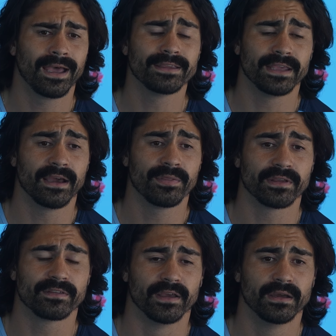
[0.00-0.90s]
Yeah, I
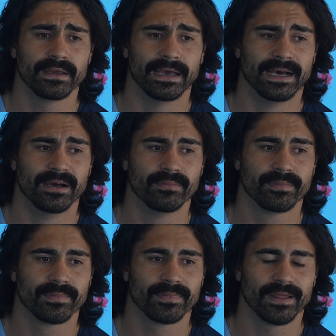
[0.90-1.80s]
think so.
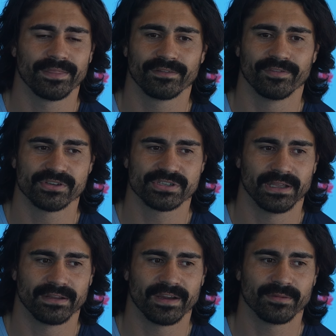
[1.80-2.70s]
I think for
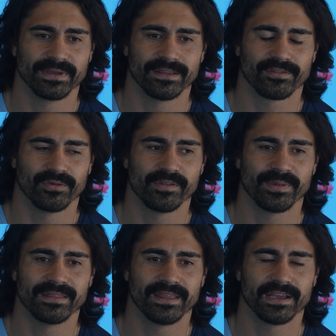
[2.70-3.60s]
Australian rugby, it's always
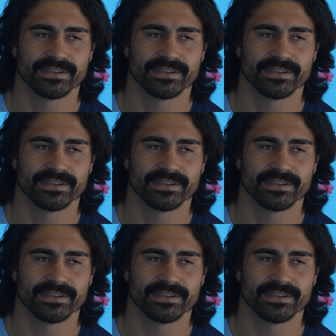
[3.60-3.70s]
been there.